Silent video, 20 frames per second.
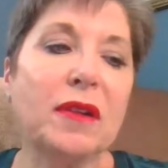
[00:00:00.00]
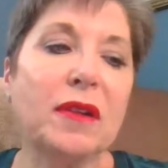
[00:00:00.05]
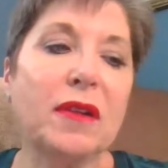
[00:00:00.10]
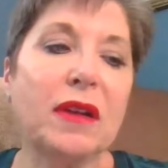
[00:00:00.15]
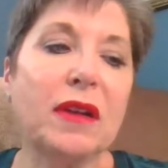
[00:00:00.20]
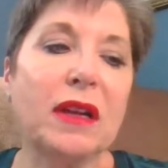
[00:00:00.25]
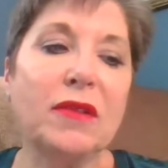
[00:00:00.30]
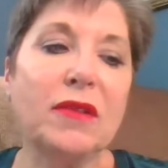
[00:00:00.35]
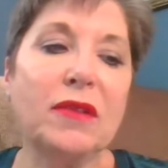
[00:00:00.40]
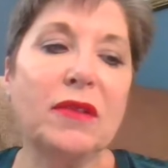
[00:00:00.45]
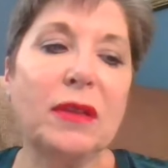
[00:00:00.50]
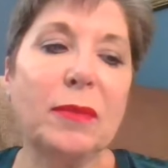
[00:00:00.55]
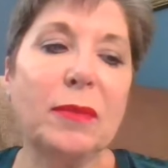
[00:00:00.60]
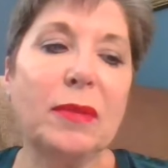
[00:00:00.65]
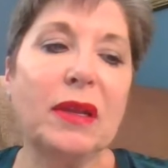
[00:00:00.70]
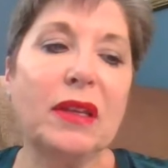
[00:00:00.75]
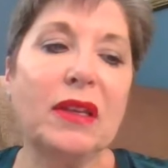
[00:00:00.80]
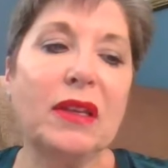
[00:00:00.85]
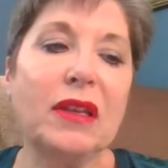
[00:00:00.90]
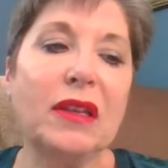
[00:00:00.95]
are under the
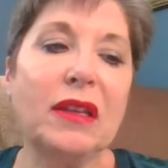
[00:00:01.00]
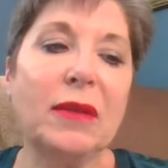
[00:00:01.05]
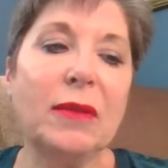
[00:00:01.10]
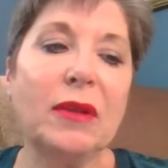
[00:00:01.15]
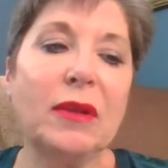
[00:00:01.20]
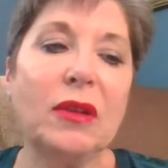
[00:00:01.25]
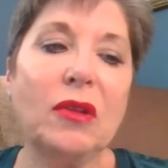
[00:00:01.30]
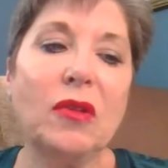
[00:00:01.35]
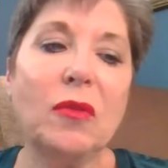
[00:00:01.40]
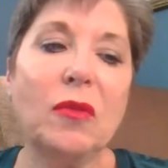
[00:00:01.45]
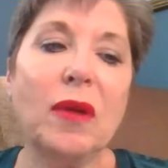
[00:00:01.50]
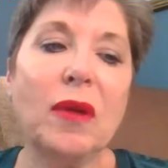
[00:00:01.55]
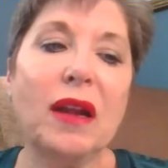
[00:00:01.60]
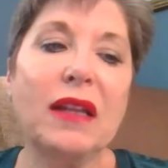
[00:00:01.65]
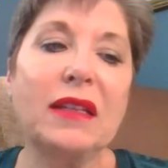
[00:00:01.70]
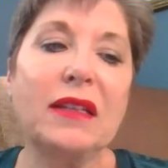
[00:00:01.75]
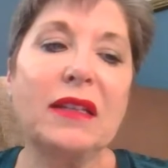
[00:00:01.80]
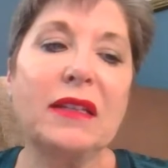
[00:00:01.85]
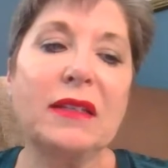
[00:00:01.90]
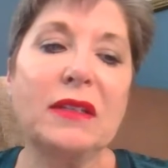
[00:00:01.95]
opinion that when a new
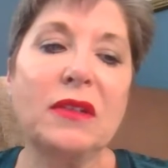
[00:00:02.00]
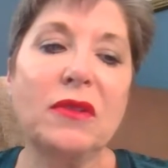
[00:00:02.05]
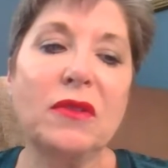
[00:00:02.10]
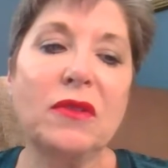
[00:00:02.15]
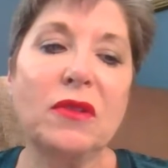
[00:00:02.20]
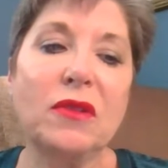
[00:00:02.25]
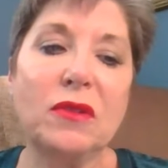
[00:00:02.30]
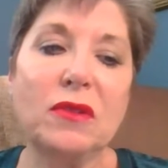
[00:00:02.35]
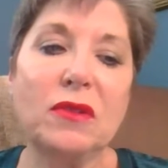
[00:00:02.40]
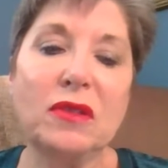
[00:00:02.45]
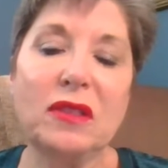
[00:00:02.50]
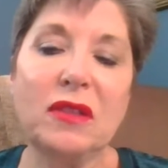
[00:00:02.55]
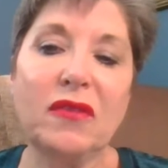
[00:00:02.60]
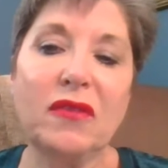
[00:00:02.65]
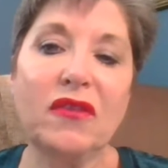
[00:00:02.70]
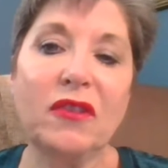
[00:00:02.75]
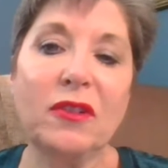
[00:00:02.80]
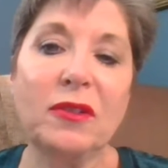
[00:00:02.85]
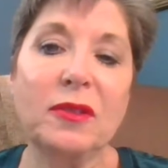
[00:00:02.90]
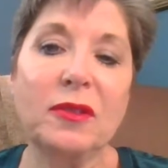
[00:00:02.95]
product is introduced, the
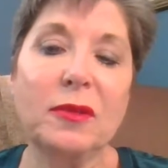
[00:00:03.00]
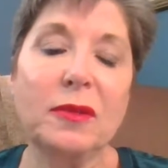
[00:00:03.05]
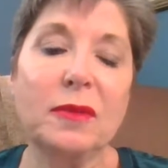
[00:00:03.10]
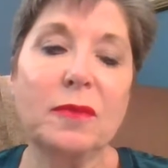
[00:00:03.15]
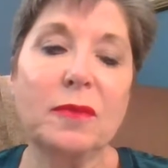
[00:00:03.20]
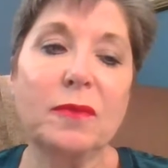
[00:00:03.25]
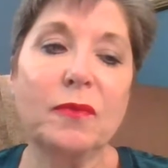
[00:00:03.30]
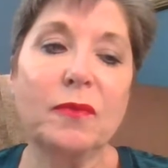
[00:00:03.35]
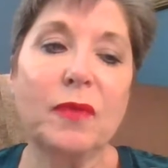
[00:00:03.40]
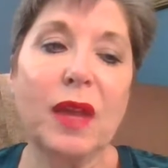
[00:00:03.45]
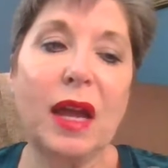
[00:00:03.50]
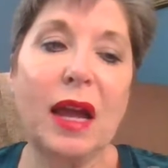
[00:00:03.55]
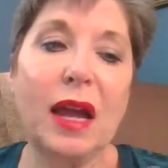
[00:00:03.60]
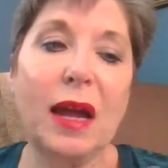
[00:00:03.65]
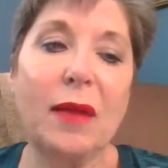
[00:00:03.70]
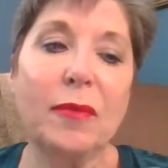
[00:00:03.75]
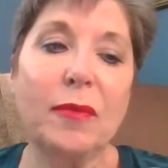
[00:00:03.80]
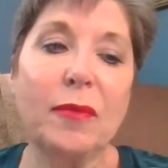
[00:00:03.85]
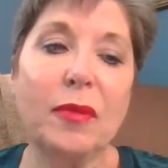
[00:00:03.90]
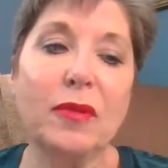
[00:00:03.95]
first
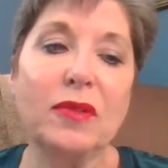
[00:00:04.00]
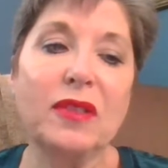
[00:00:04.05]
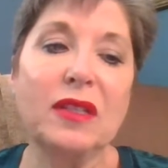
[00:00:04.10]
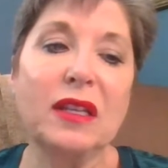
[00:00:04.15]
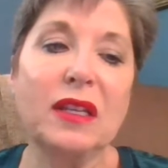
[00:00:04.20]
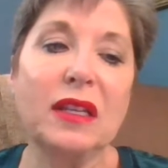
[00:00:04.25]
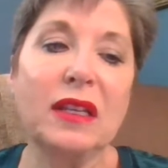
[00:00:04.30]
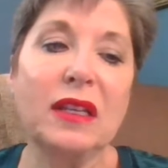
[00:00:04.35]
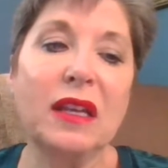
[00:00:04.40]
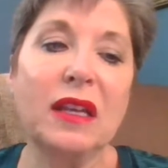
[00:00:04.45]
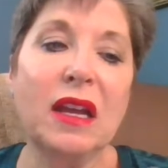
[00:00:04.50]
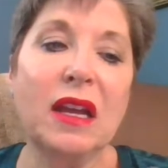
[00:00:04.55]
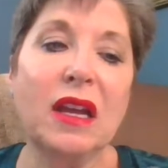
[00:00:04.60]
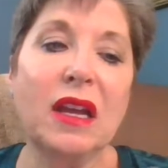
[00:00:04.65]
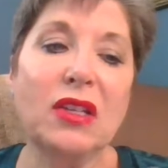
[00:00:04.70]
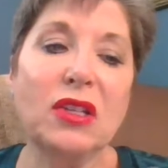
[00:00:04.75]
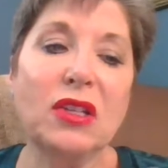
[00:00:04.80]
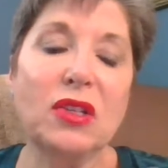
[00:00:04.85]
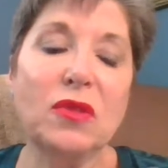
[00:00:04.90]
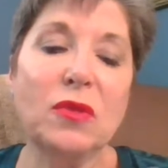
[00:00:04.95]
person
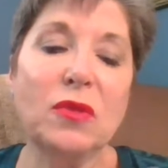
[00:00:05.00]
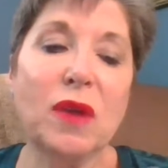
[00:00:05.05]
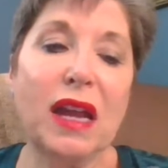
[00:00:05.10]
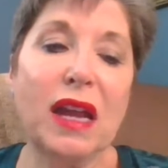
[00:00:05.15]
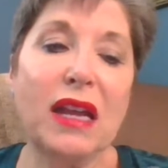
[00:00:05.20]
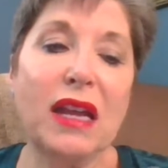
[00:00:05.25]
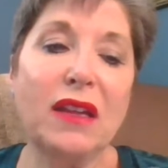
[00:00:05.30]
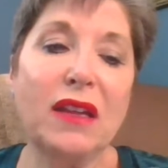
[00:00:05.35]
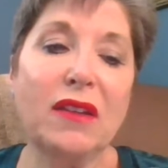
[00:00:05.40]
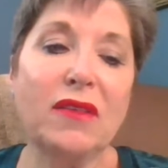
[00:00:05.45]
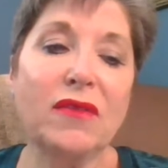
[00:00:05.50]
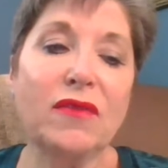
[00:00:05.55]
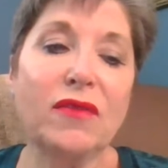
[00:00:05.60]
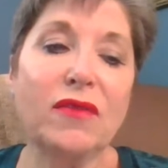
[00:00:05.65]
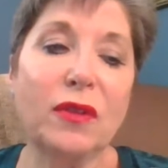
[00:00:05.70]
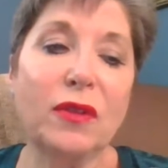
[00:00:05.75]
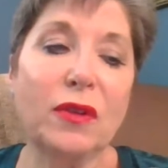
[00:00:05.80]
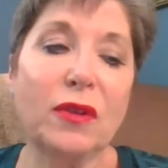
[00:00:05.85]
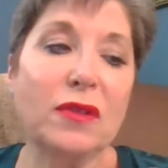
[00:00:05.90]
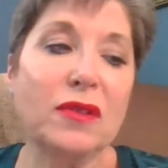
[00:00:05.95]
to try it
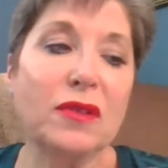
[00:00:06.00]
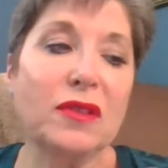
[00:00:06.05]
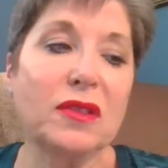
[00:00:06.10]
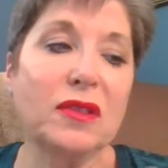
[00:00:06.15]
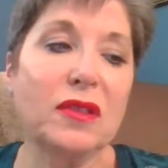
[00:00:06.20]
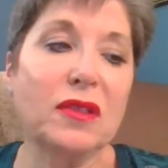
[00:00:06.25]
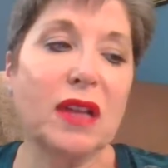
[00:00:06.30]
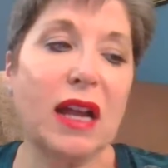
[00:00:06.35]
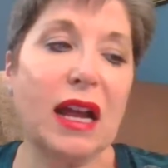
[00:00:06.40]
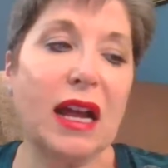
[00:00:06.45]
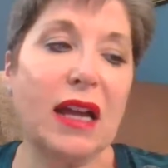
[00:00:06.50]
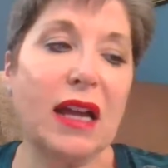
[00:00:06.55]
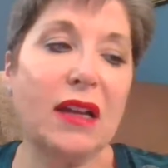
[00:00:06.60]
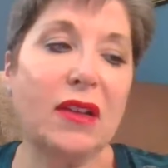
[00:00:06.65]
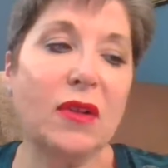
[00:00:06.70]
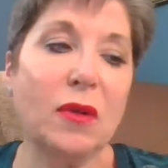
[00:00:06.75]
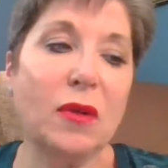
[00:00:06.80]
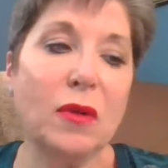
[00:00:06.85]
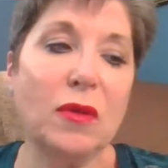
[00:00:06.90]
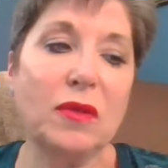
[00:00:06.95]
first
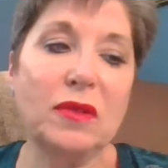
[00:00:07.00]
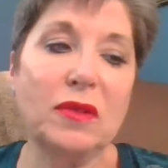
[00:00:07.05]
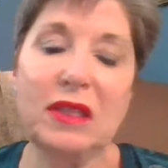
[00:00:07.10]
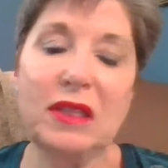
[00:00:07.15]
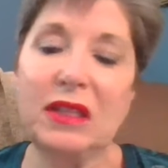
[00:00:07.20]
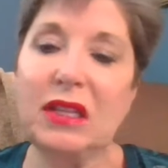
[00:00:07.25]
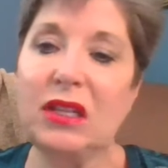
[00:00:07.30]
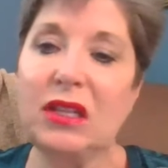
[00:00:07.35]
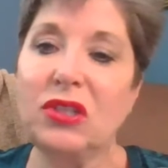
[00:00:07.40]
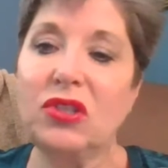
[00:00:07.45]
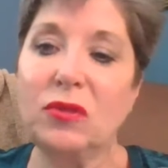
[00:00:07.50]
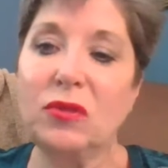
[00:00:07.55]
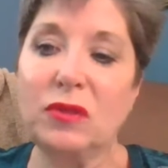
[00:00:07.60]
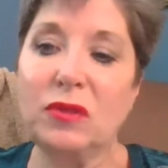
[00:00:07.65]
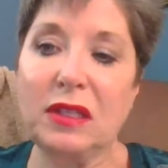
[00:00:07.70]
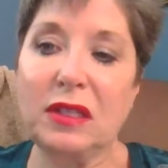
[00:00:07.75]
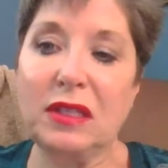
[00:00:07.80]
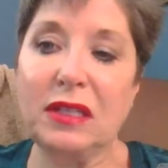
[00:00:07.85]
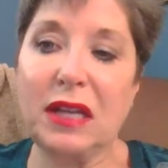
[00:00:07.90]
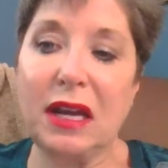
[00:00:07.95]
goes and then
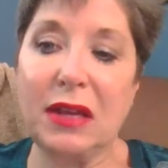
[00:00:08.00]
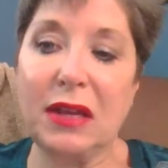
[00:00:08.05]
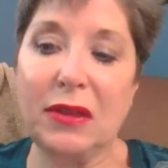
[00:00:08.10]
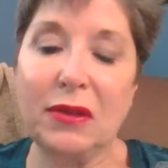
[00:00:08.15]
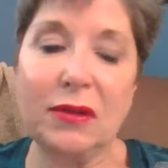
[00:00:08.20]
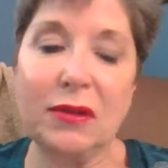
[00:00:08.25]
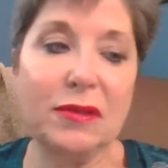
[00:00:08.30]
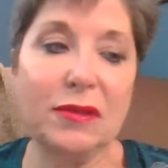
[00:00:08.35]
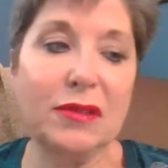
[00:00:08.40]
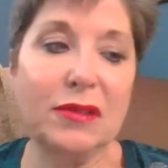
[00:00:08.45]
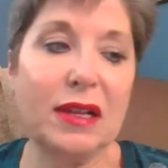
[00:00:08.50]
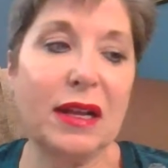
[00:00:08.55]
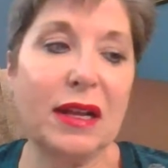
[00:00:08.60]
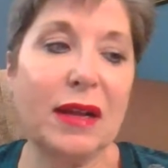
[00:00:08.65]
shows it to others.